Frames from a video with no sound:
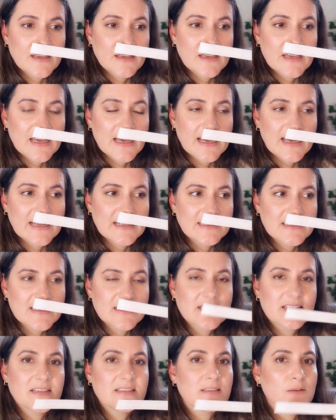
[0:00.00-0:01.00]
And
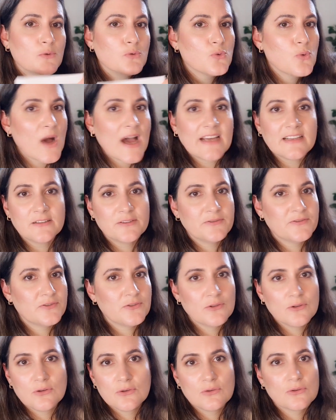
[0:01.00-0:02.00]
this is a white
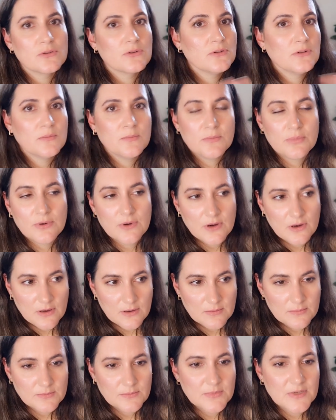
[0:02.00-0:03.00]
floral
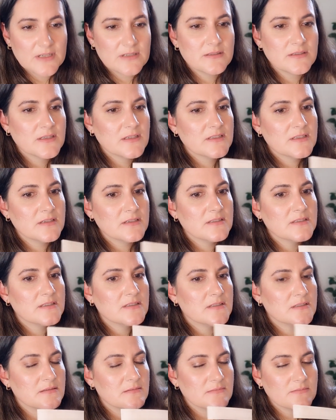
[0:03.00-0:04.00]
bomb. This
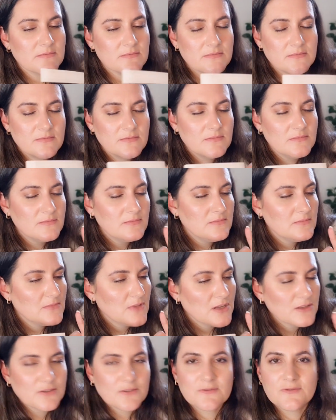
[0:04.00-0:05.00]
is
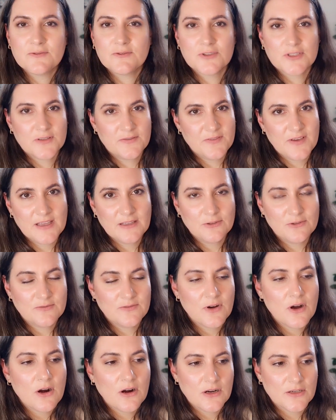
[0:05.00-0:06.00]
not for the faint of
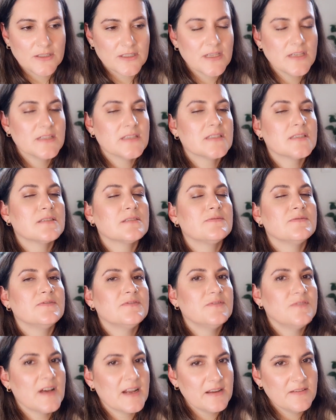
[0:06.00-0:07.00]
heart. It's
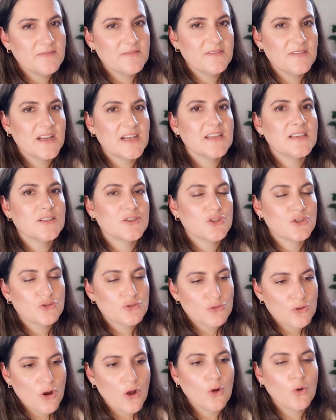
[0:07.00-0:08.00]
very
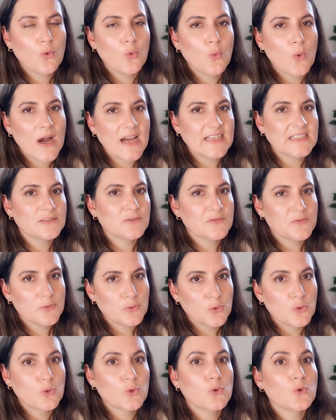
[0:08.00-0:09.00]
strong white
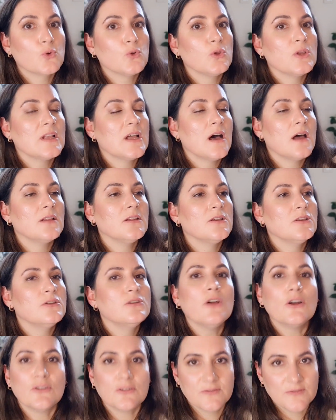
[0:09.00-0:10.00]
floral, a
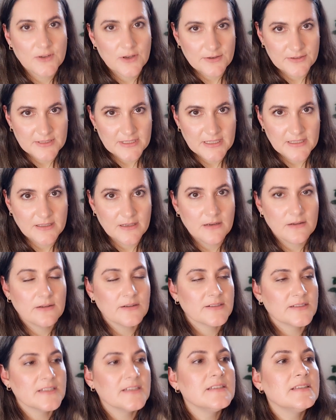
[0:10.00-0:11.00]
lot of gardenia.
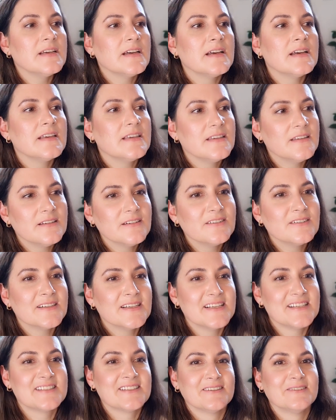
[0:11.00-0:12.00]
Gardenia here
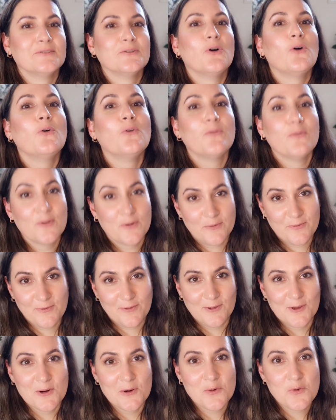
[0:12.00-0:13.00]
is an
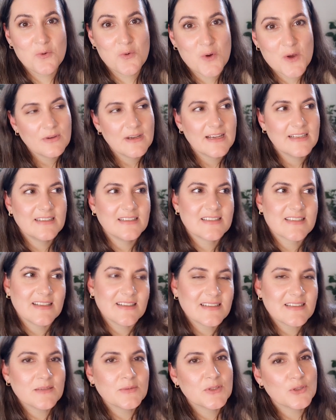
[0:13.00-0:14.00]
overflow, and it's a
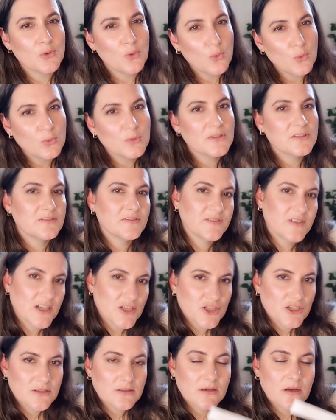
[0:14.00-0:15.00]
little bit
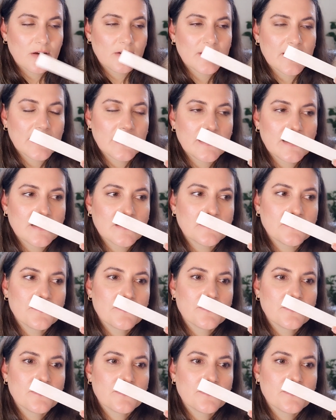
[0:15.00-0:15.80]
old-fashioned gardenia.